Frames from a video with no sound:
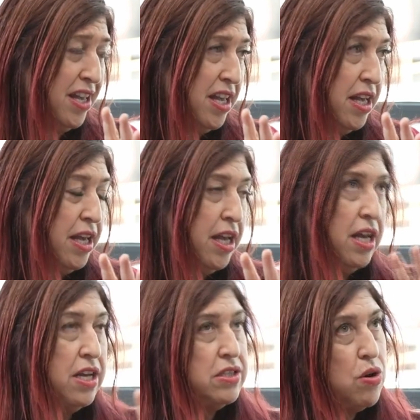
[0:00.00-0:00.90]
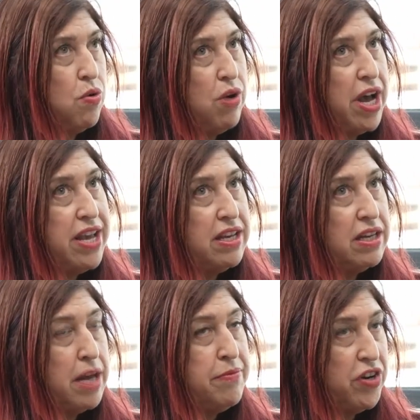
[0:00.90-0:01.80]
Mm-hmm. So
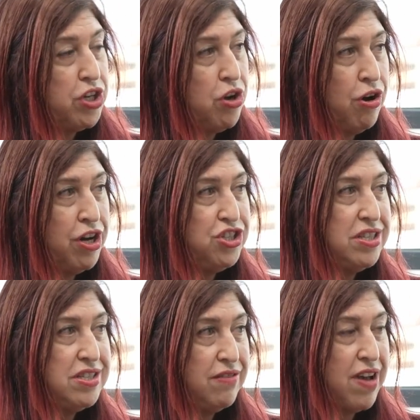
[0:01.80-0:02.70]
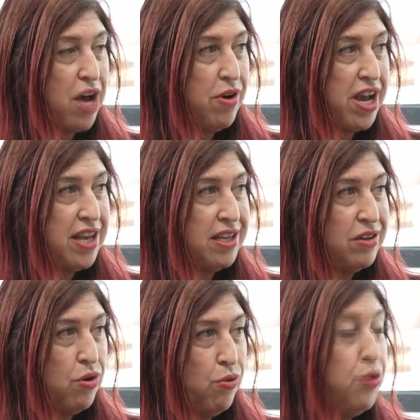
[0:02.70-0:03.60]
I am very conscious of how I
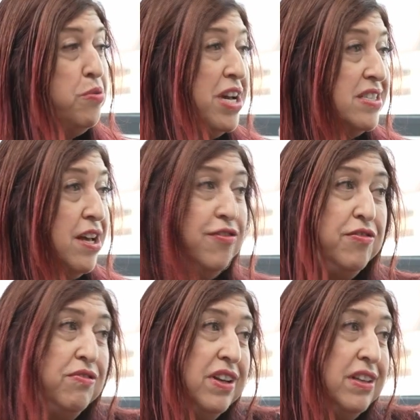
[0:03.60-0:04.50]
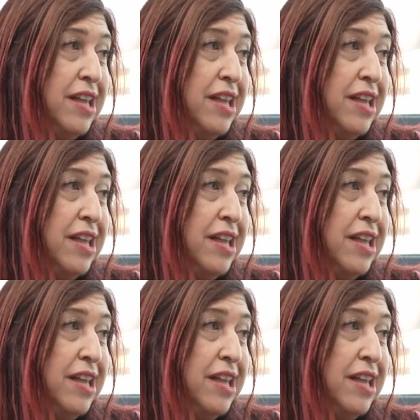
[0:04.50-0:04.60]
hold myself,